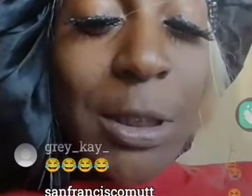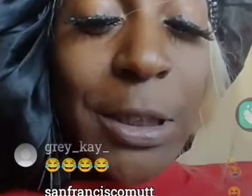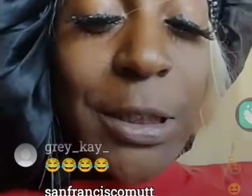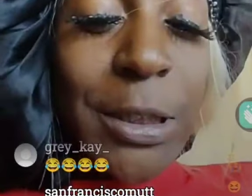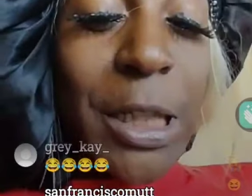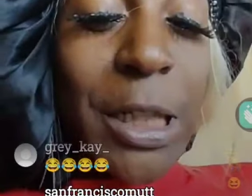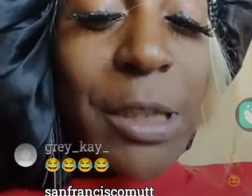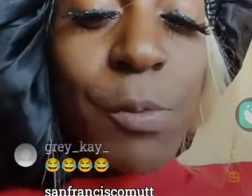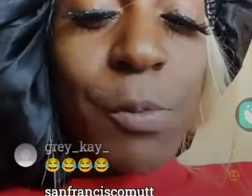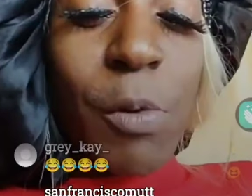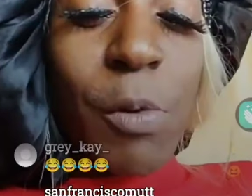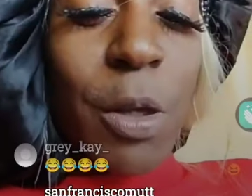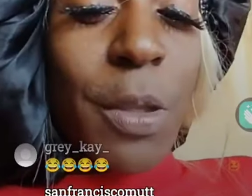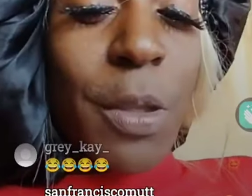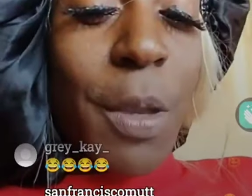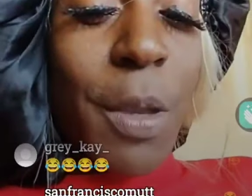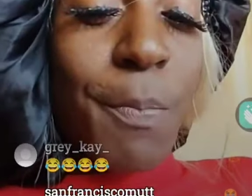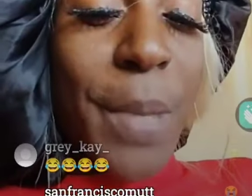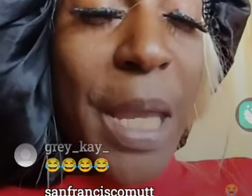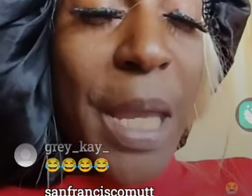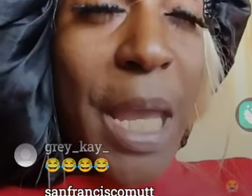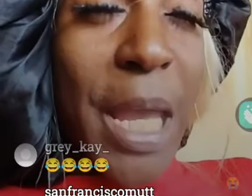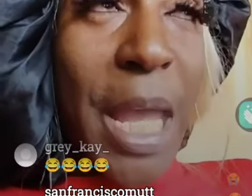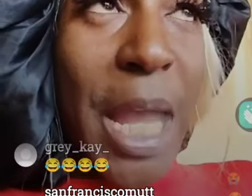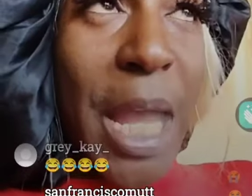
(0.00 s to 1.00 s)
Just want a
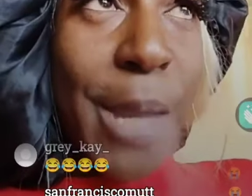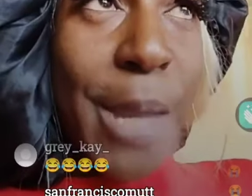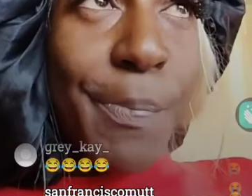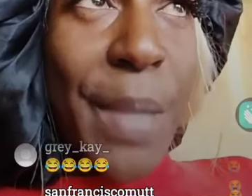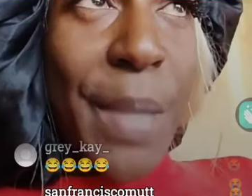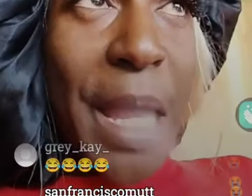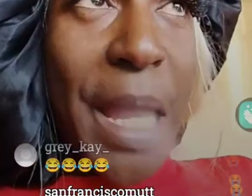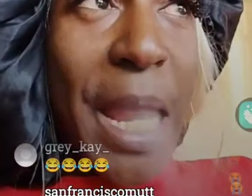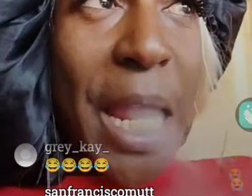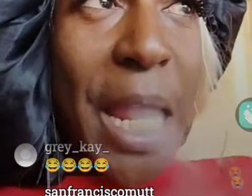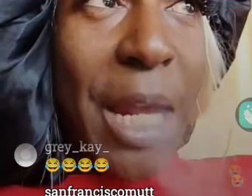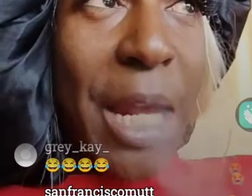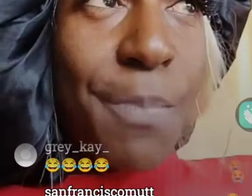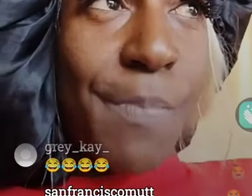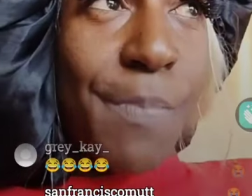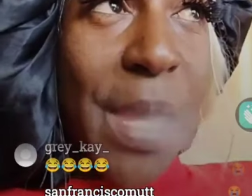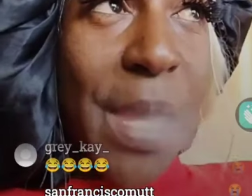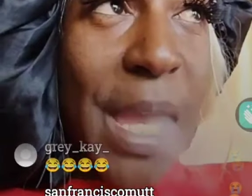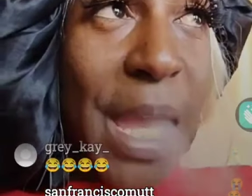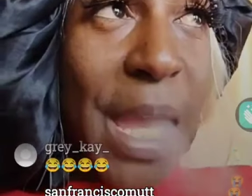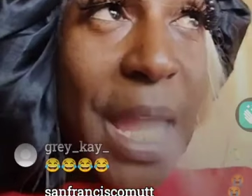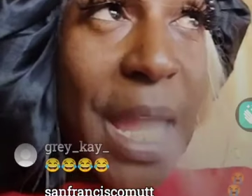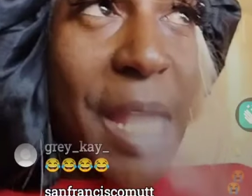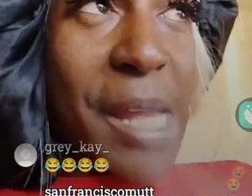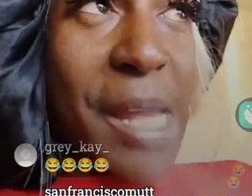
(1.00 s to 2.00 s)
big, big,
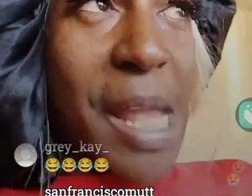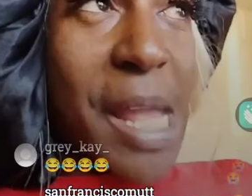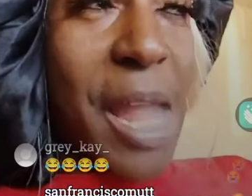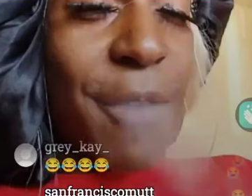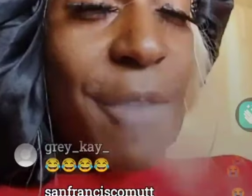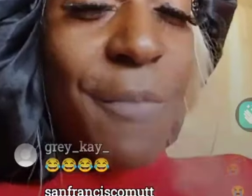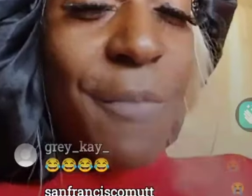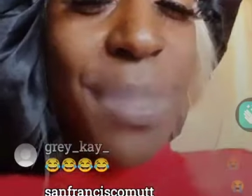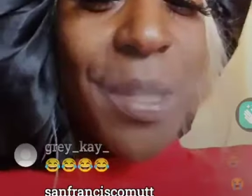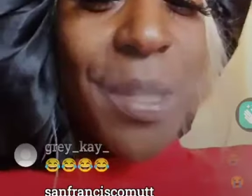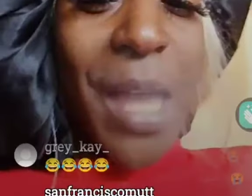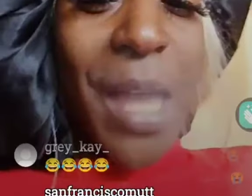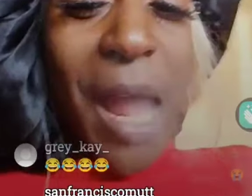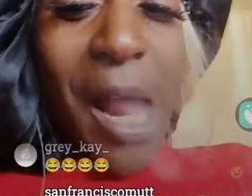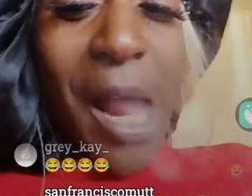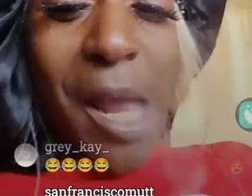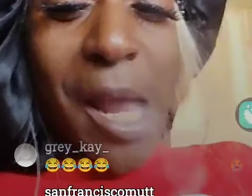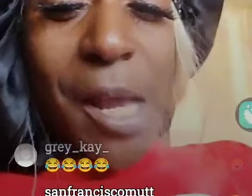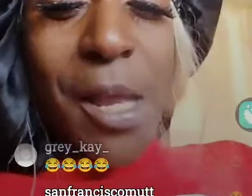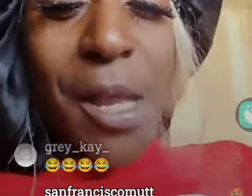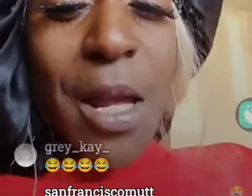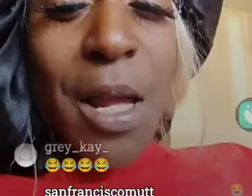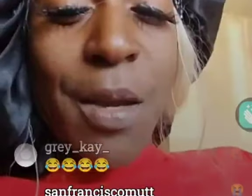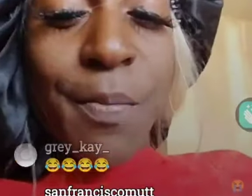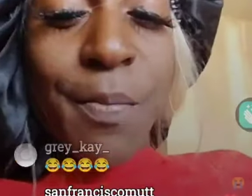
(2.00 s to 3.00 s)
big every
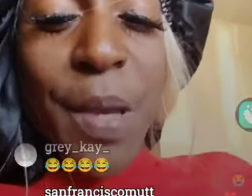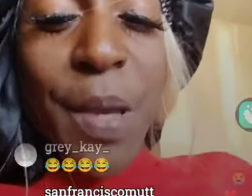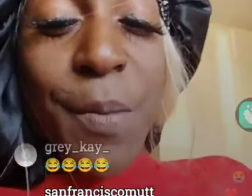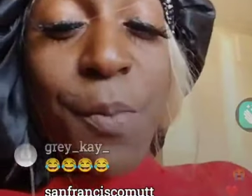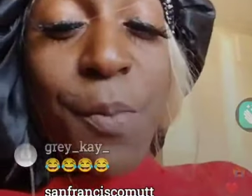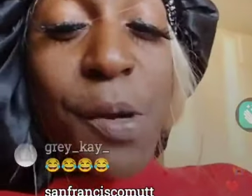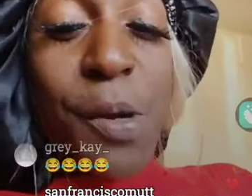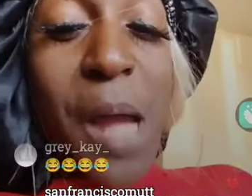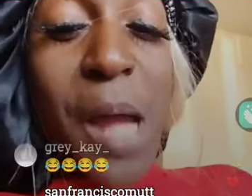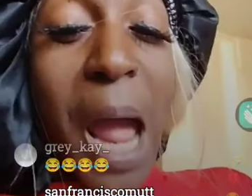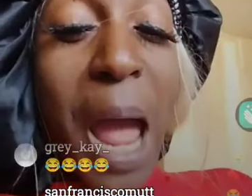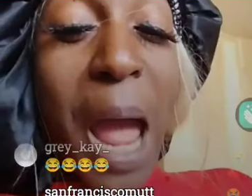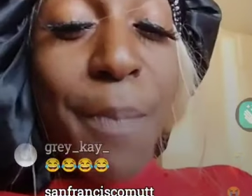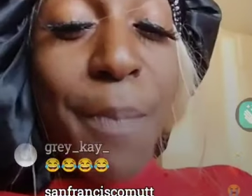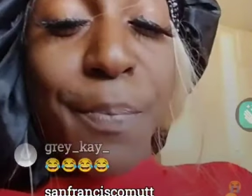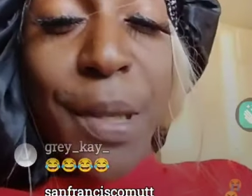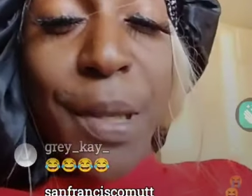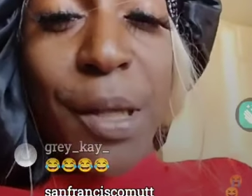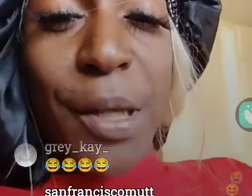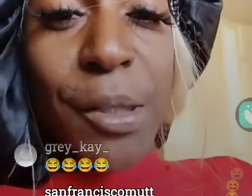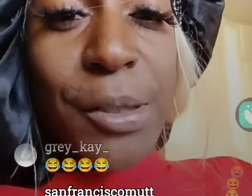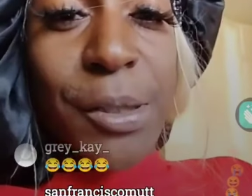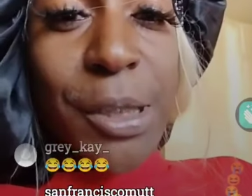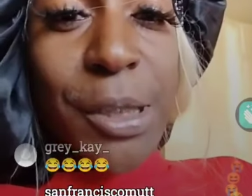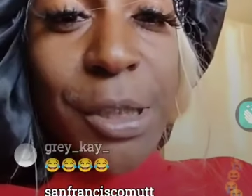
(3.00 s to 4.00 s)
day. People got
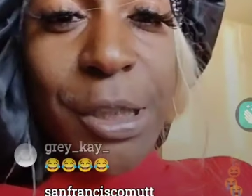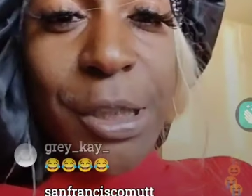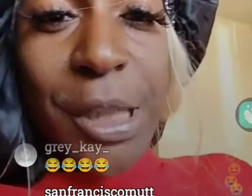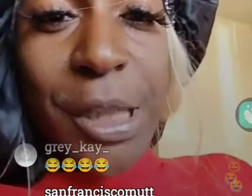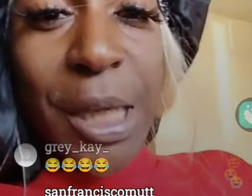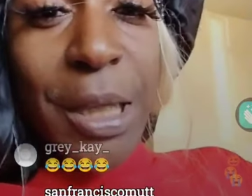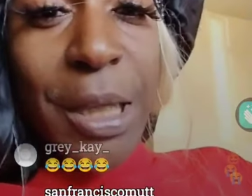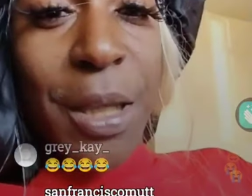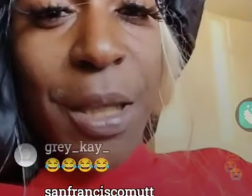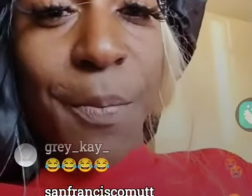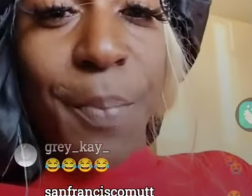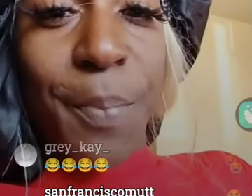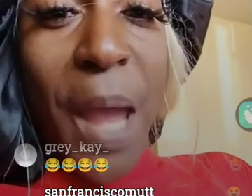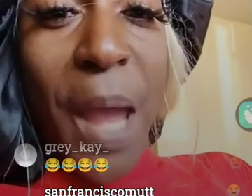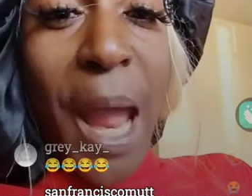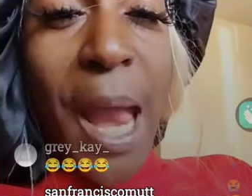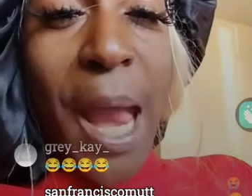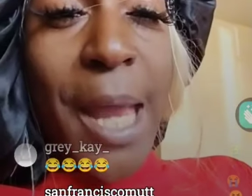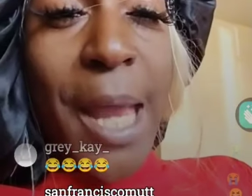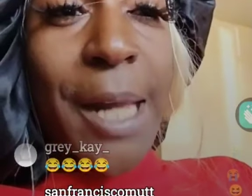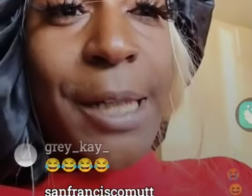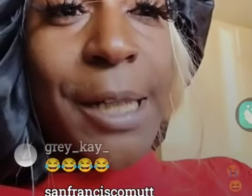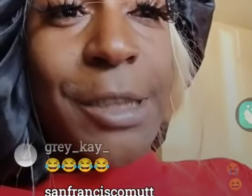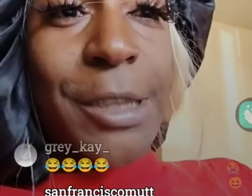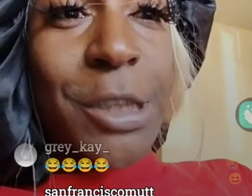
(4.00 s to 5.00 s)
bills and shit to
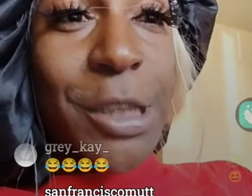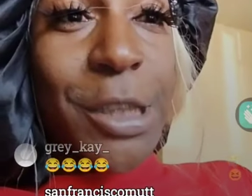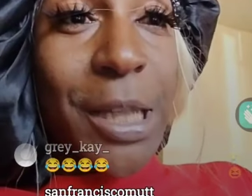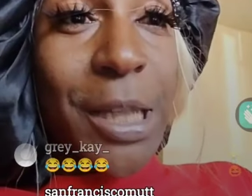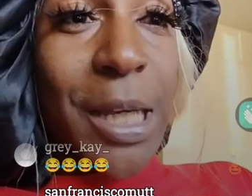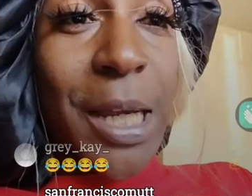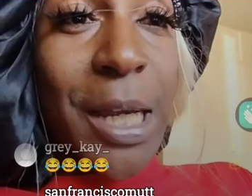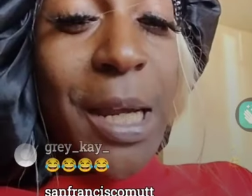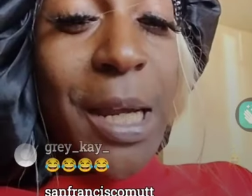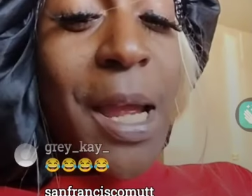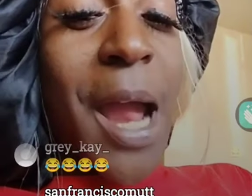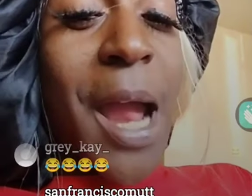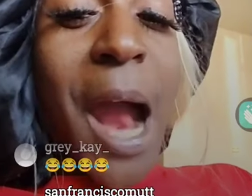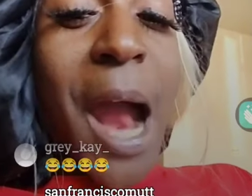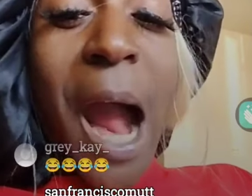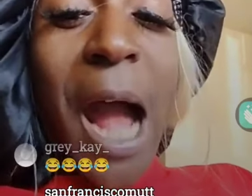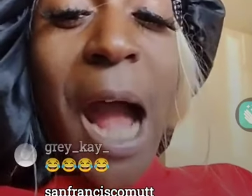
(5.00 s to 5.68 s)
pay and shit.